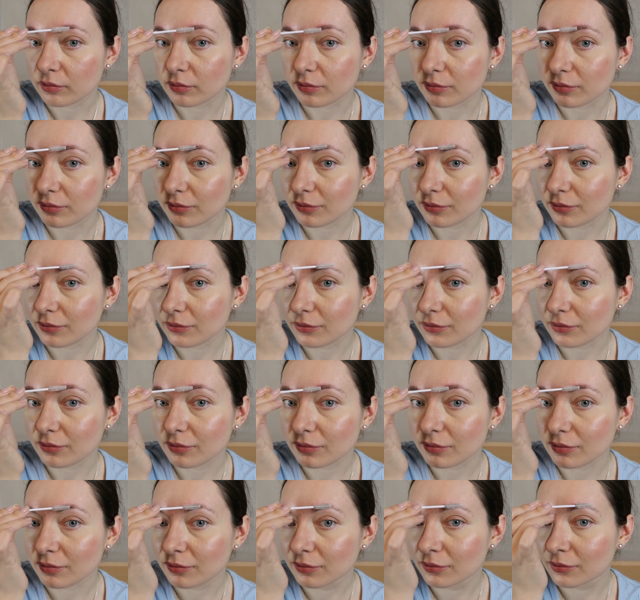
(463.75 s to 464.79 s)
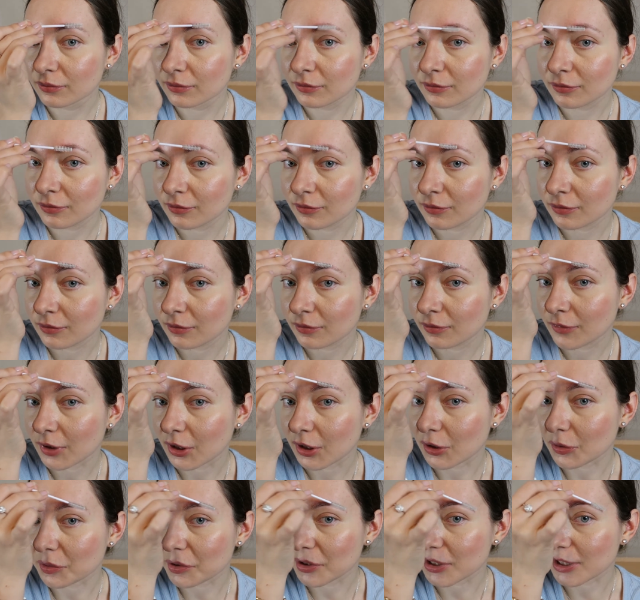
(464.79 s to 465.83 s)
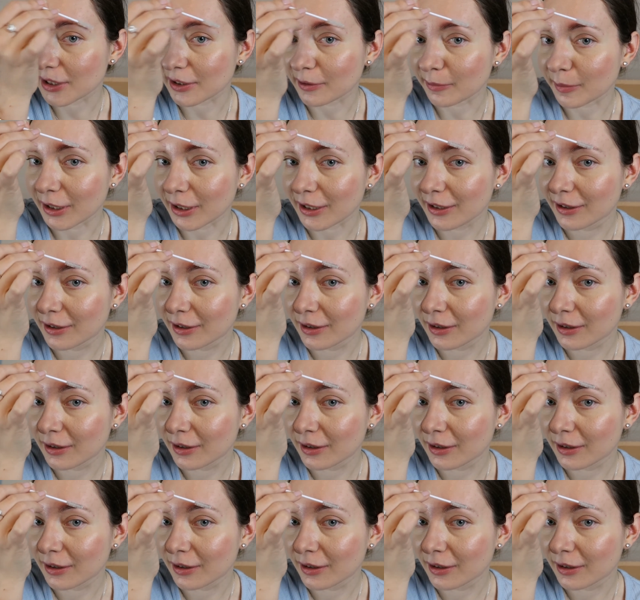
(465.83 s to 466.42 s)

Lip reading: You tell me.